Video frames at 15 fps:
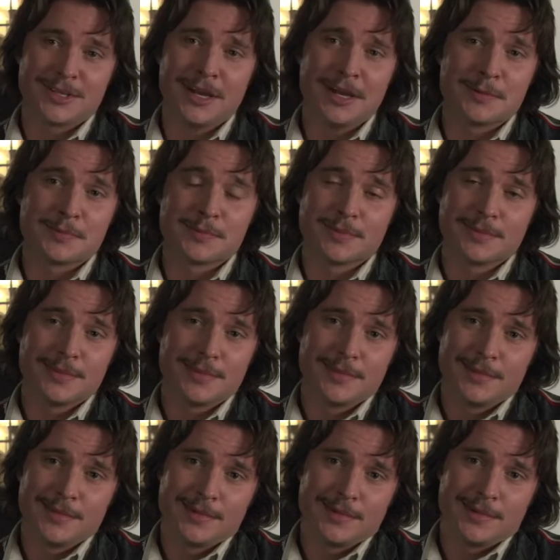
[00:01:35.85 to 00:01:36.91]
time.
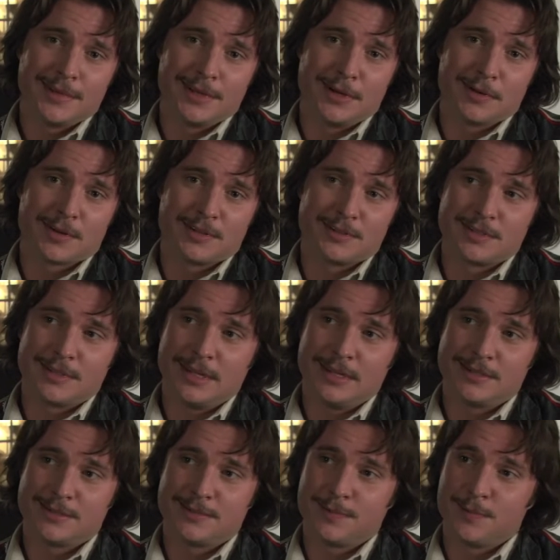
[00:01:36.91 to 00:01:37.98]
You know, because
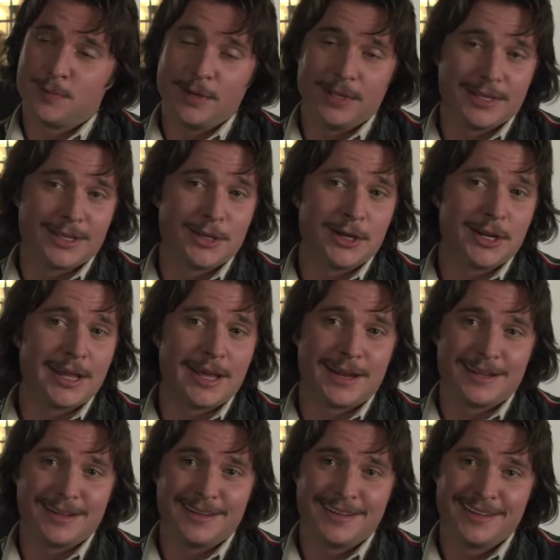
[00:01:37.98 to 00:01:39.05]
he's really good at it.